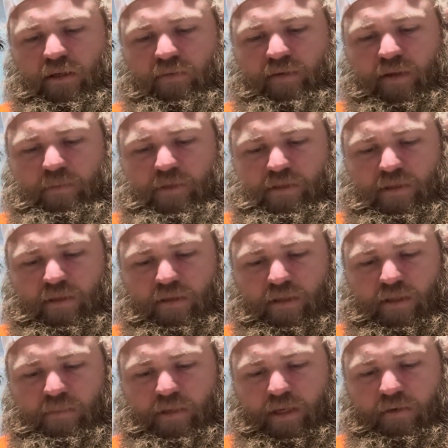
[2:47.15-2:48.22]
I've got music on in
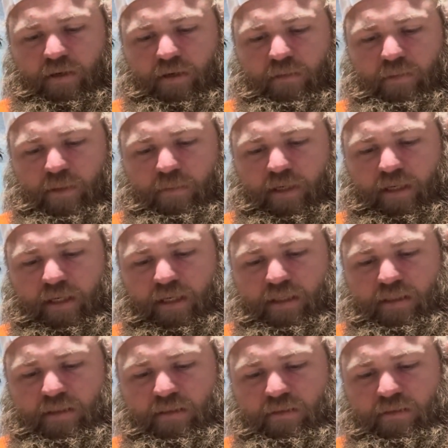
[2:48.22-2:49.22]
the background. My bad, guys.